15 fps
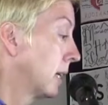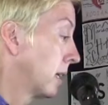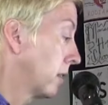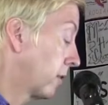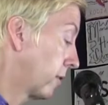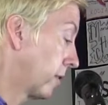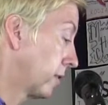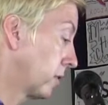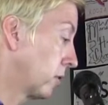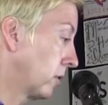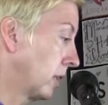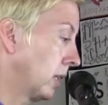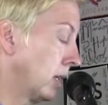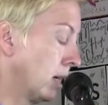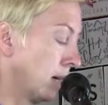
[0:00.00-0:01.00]
that are
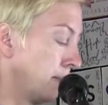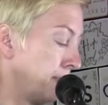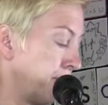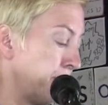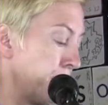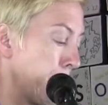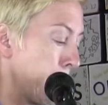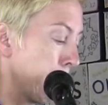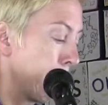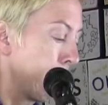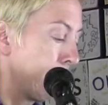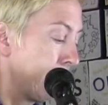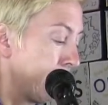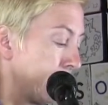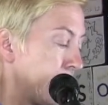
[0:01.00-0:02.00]
Arcturian,
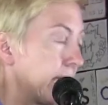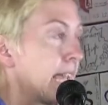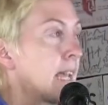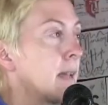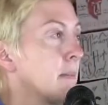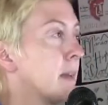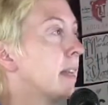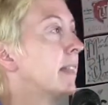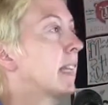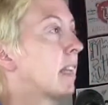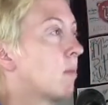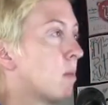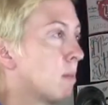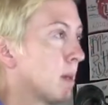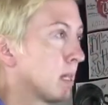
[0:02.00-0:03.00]
they came and they
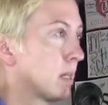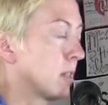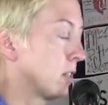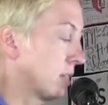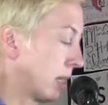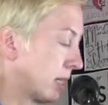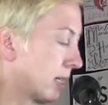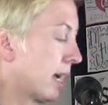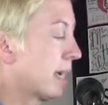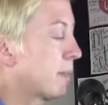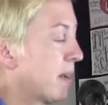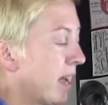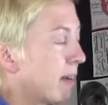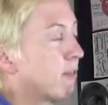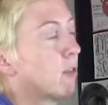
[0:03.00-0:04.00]
gave me messages. I'd
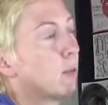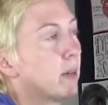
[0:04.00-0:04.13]
type half